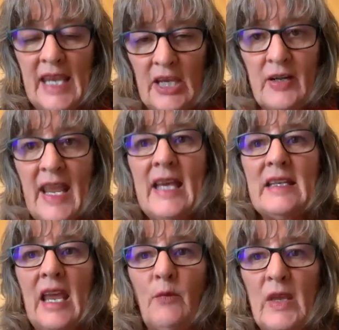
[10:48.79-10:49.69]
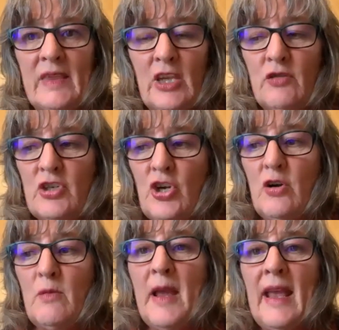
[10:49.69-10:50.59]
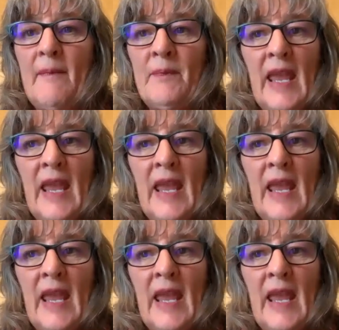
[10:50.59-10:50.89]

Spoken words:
the internet and with YouTube